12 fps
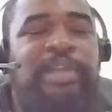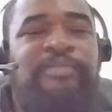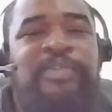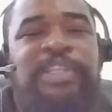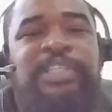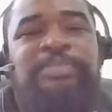
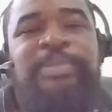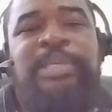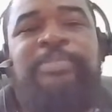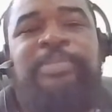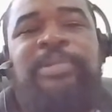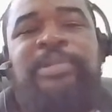convince
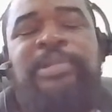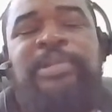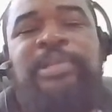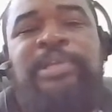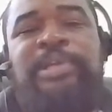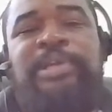people
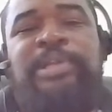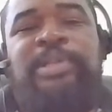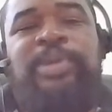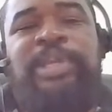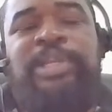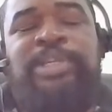
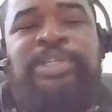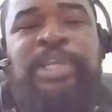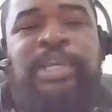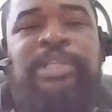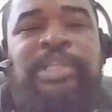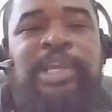to
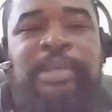inject